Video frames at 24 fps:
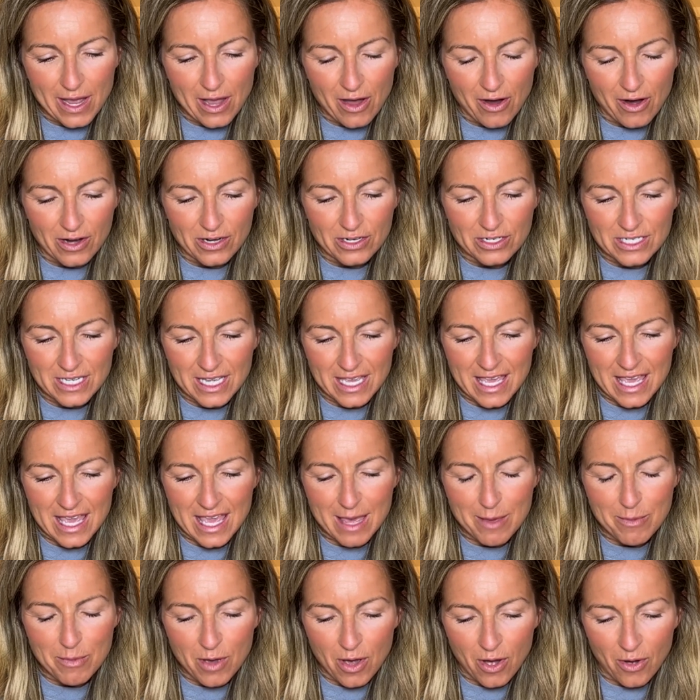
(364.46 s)
my heart to
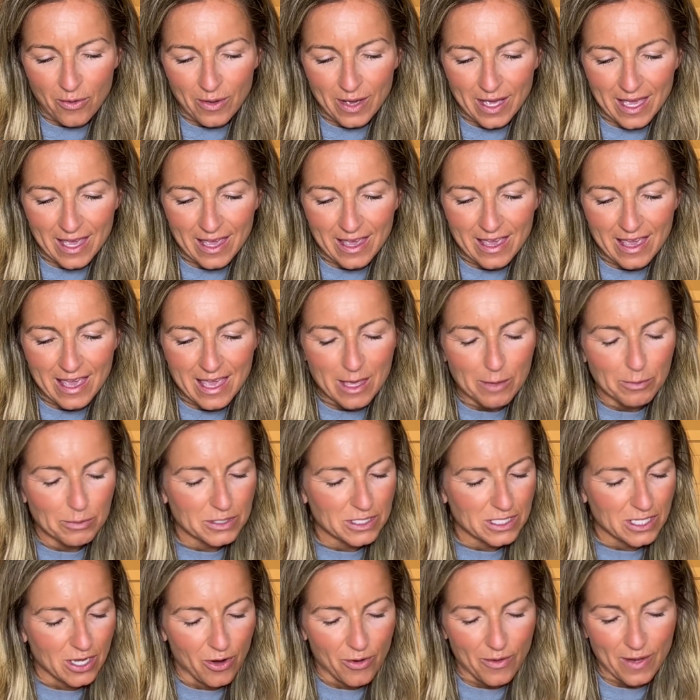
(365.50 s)
keep going,
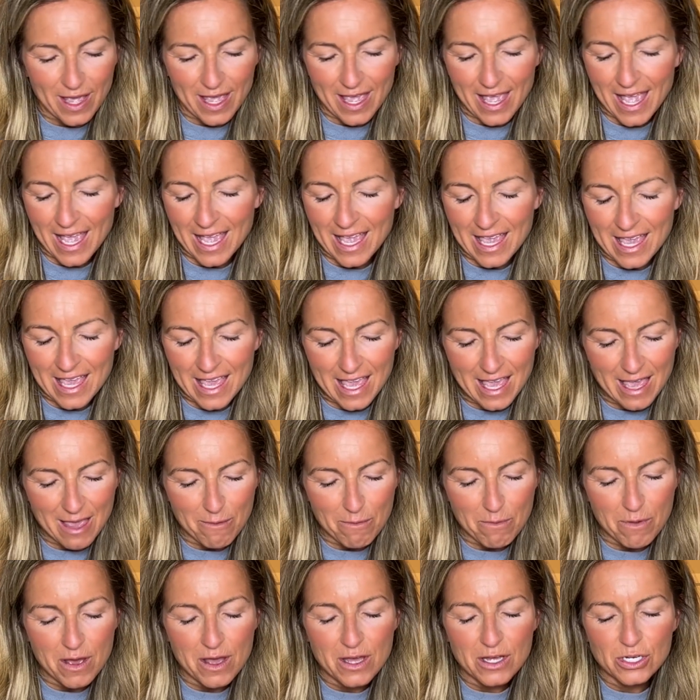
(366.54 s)
keep sowing, and
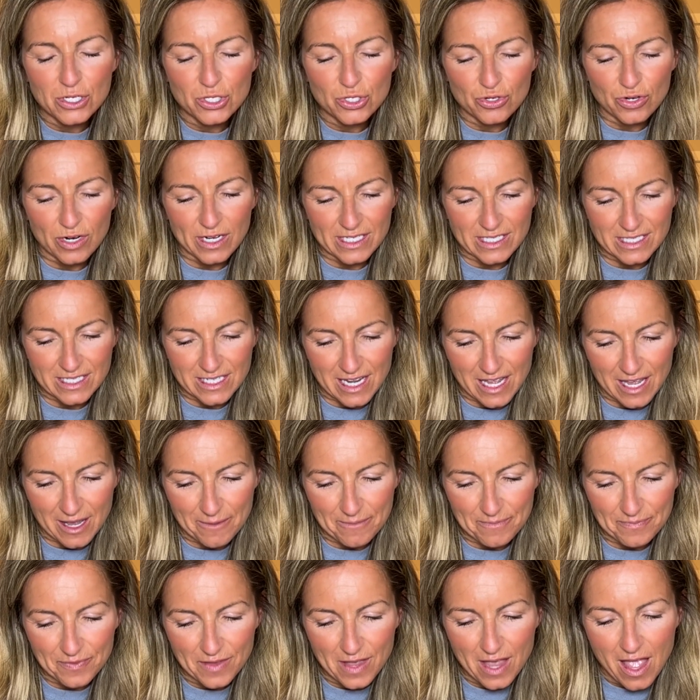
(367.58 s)
keep
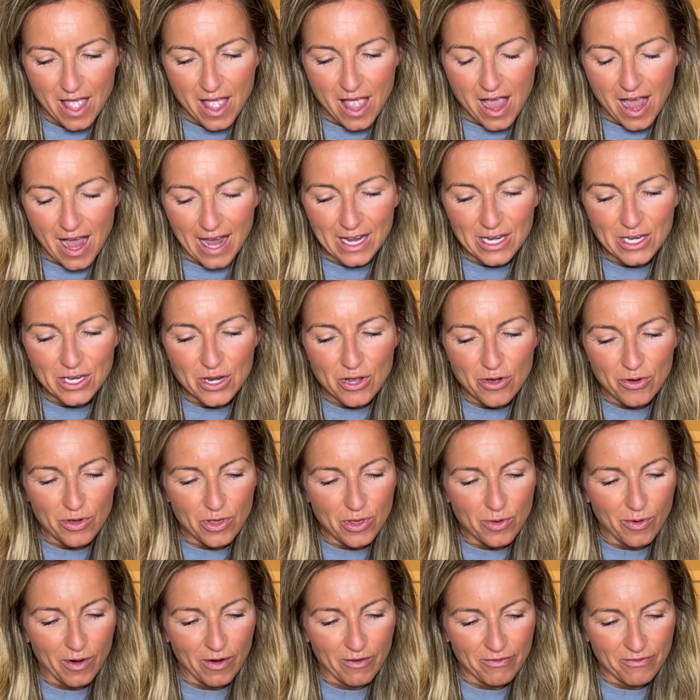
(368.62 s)
trusting. I know
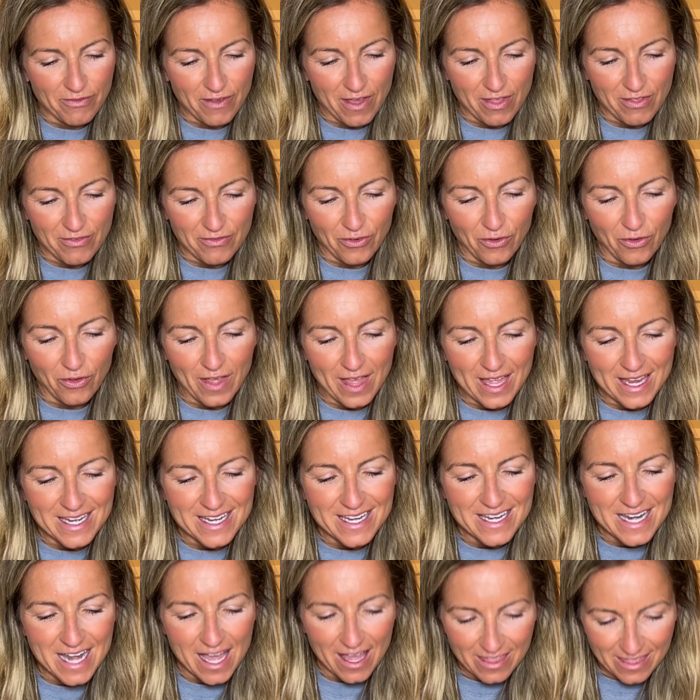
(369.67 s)
you are faithful,
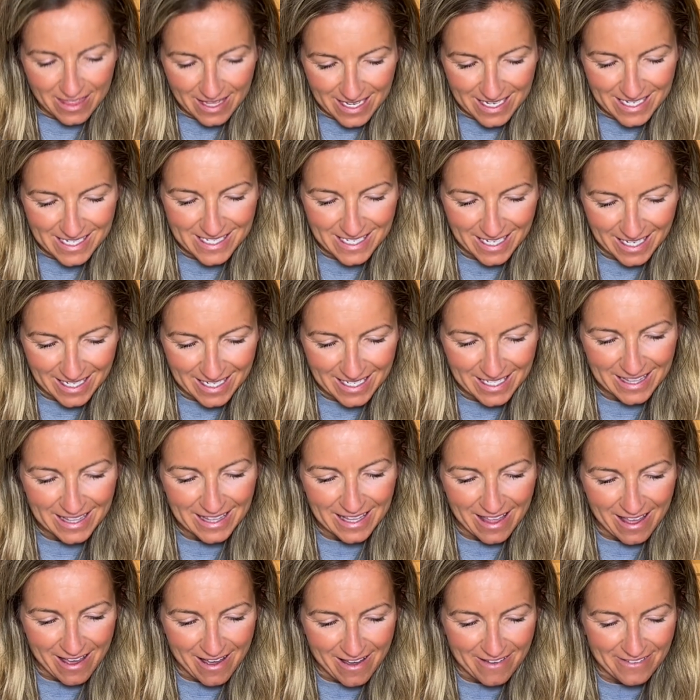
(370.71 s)
and nothing done
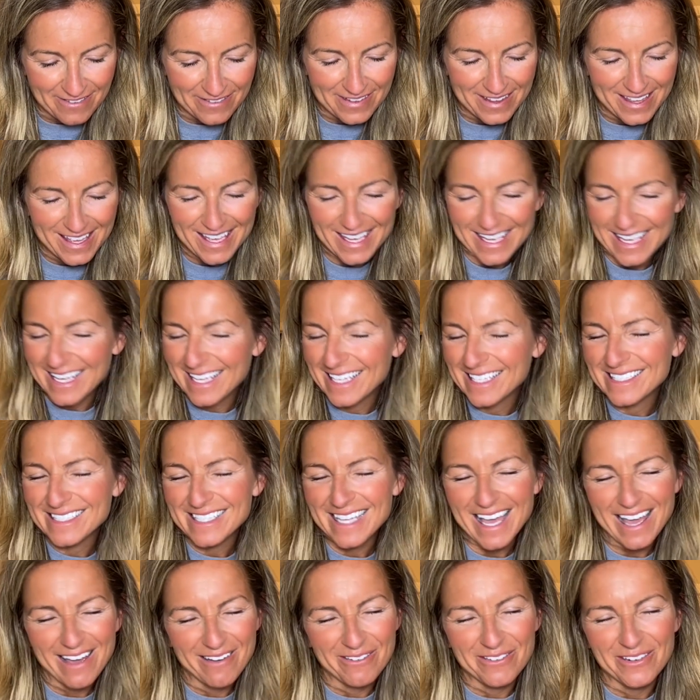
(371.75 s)
in love
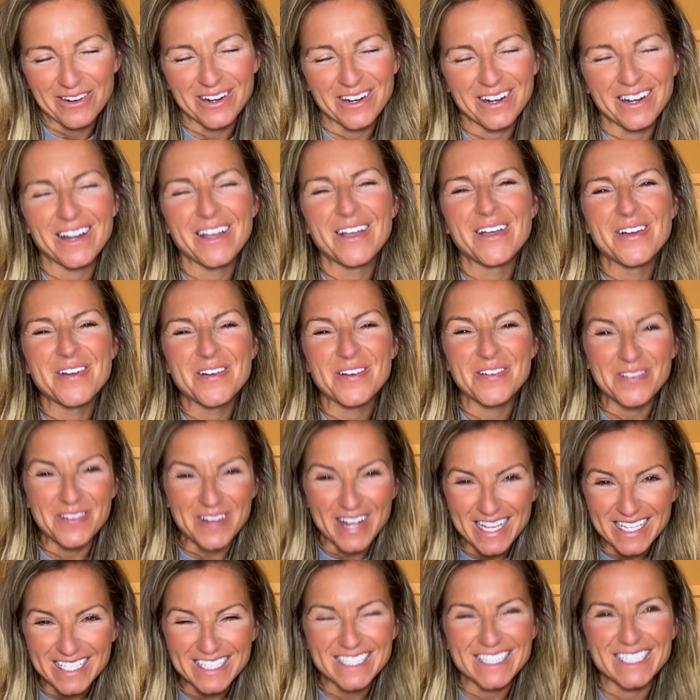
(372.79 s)
is ever
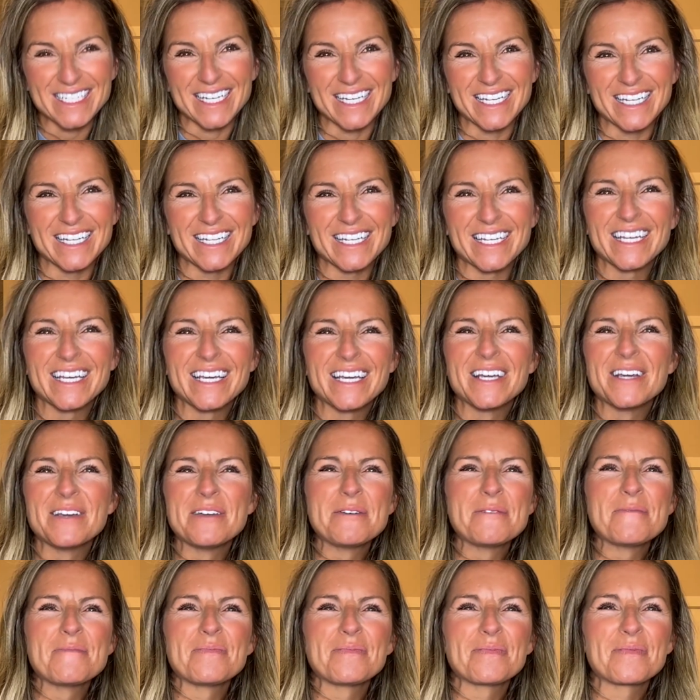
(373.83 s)
wasted.
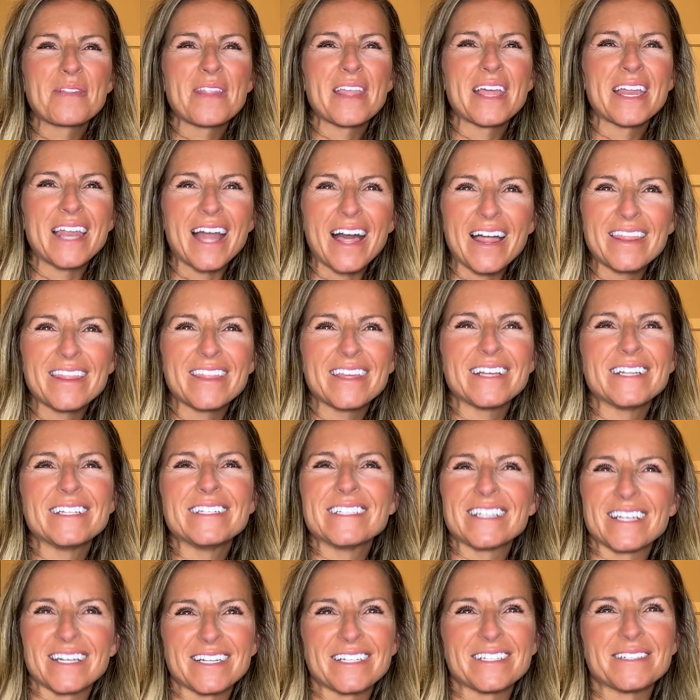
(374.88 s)

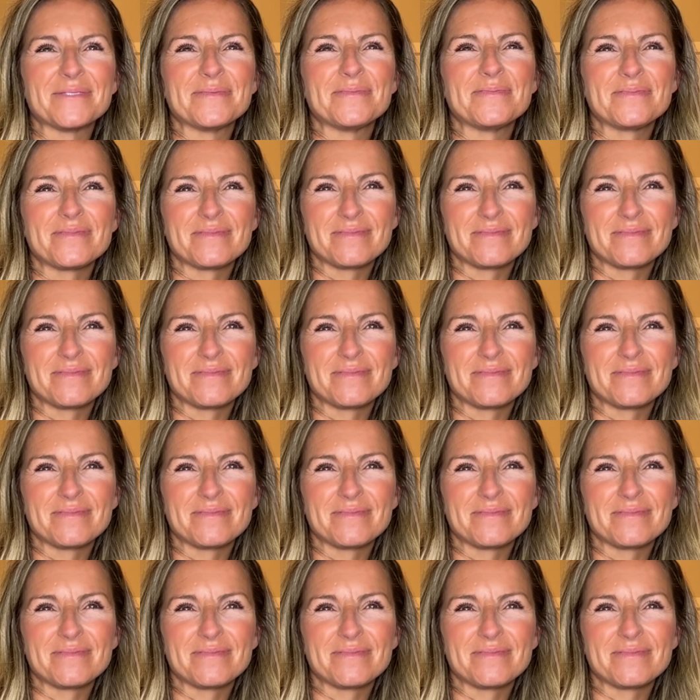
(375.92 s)
Nothing done